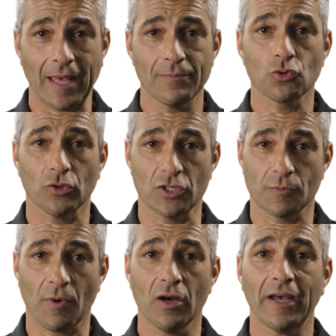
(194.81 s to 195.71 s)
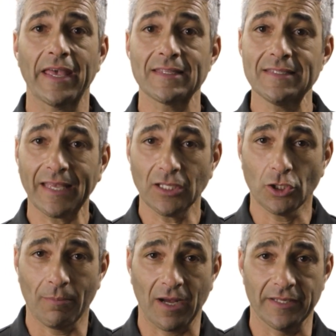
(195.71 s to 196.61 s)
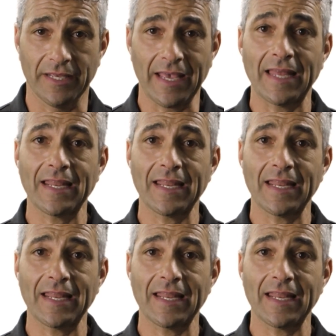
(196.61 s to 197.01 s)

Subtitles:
support load is directly related